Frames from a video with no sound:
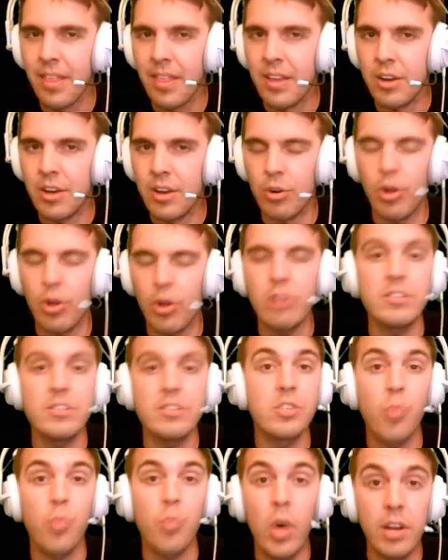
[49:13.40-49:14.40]
Her ult
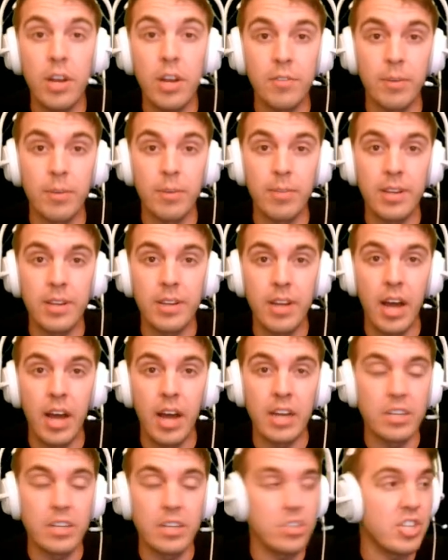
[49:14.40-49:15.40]
is one of them.
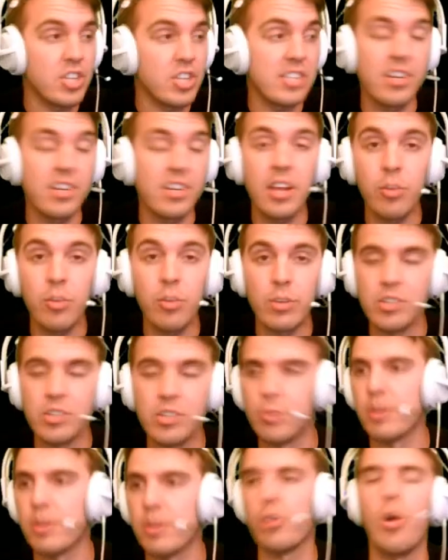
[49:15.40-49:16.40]
She has another one too,
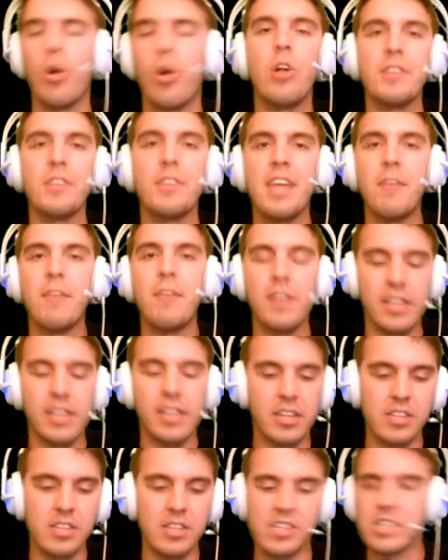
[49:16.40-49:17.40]
but her ult definitely,
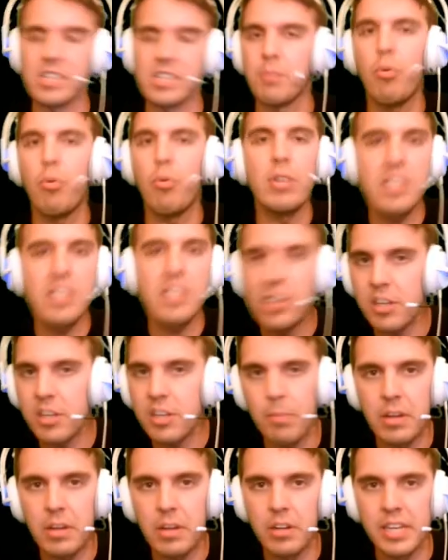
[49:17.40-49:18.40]
because it's a point-and-click
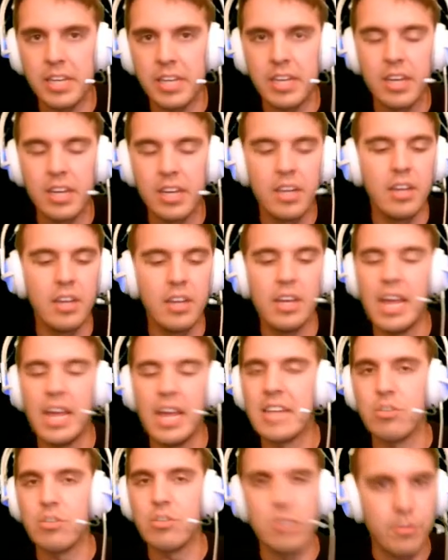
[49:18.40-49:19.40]
ability,
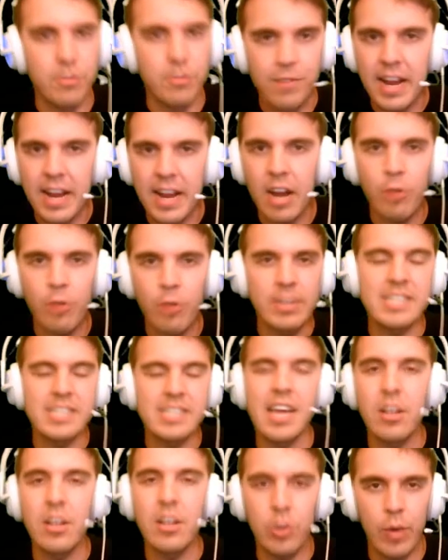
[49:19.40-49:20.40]
and so it's very
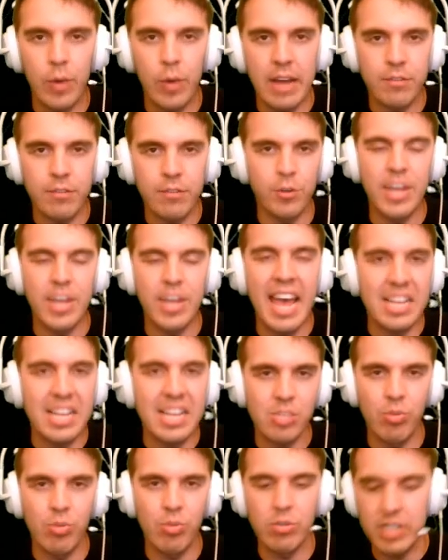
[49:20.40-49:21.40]
telegraphed for
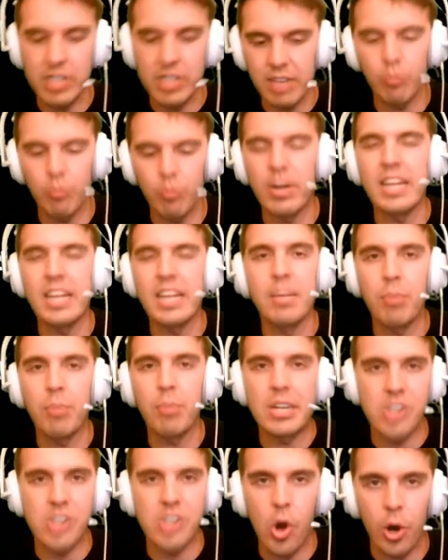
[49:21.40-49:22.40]
Yasuo to get ready and
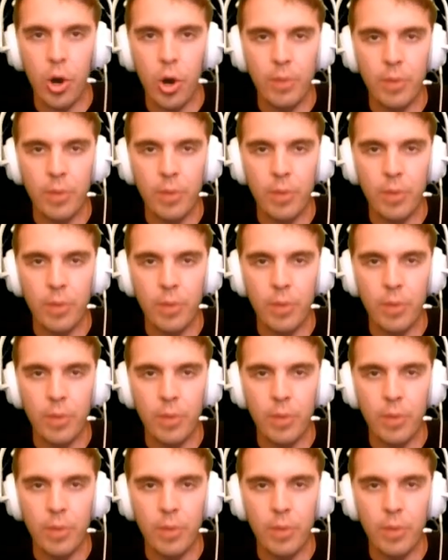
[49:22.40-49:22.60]
press R.